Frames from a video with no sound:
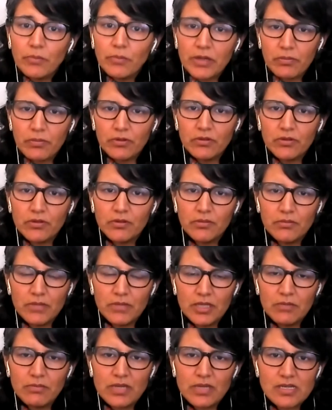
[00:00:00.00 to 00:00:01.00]
people
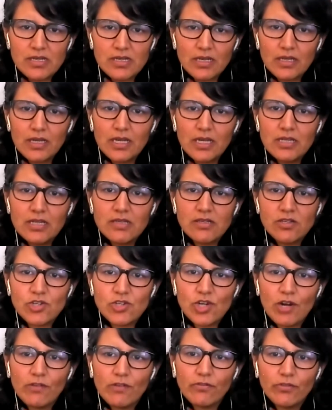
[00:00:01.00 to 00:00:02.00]
meet basic needs, as
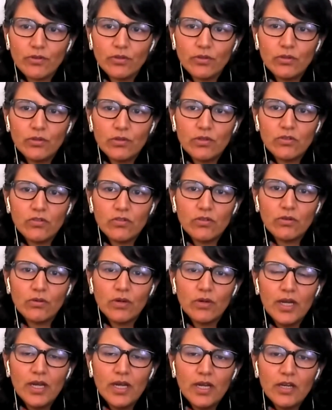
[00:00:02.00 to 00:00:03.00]
Jennefer alluded to.
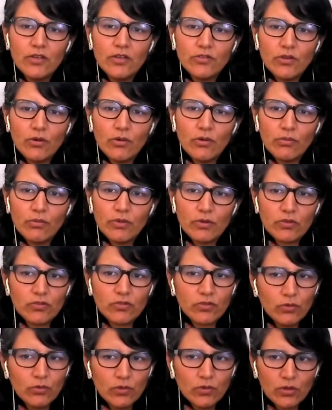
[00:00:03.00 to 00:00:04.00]
So there are
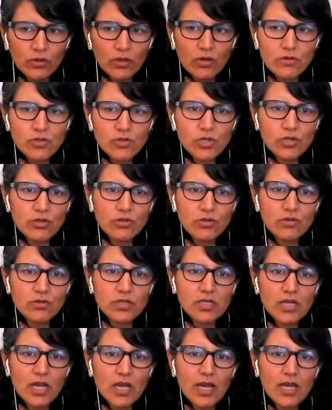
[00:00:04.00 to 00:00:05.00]
school
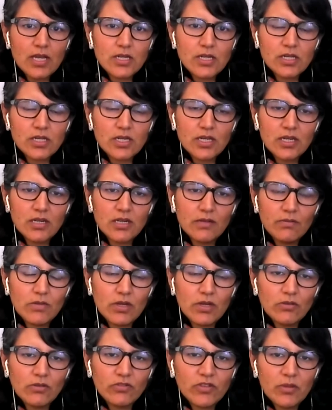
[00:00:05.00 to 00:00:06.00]
closures
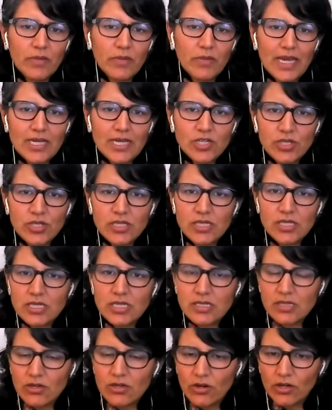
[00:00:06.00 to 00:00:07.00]
and, some
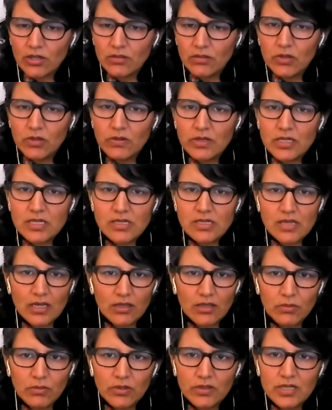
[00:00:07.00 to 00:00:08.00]
agencies in our communities, like
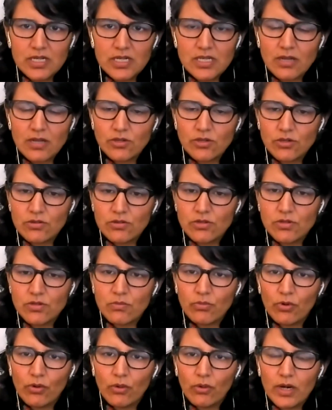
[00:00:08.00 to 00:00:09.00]
community centers and
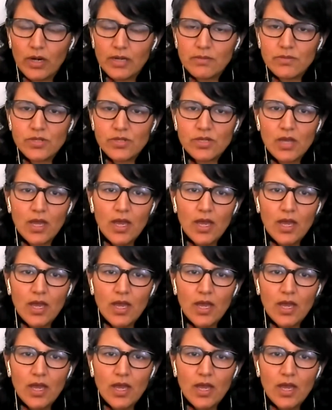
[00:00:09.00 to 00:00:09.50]
programs,